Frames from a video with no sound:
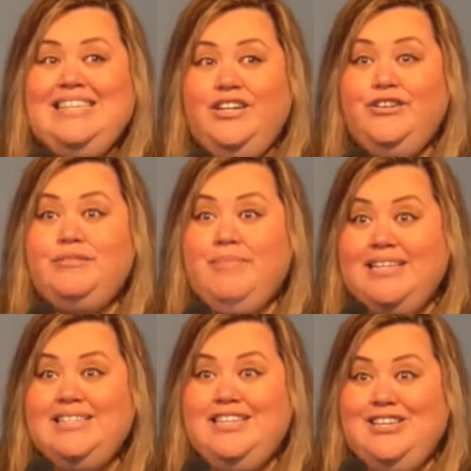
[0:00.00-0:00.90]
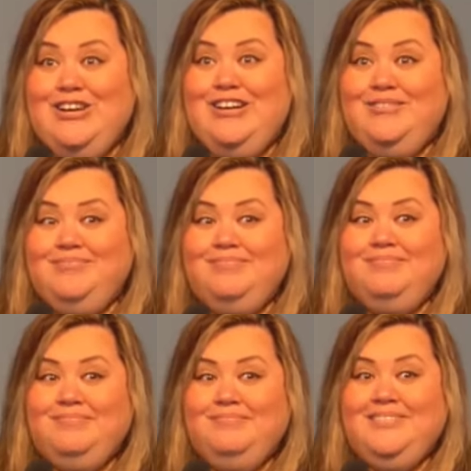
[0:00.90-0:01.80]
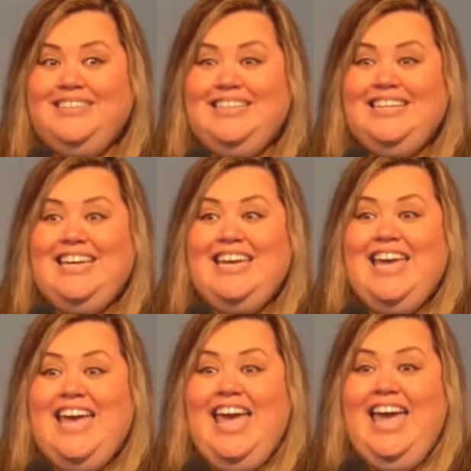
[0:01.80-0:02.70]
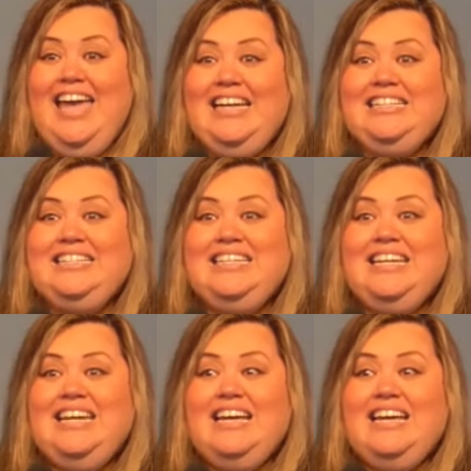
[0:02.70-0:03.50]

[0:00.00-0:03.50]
years my senior, and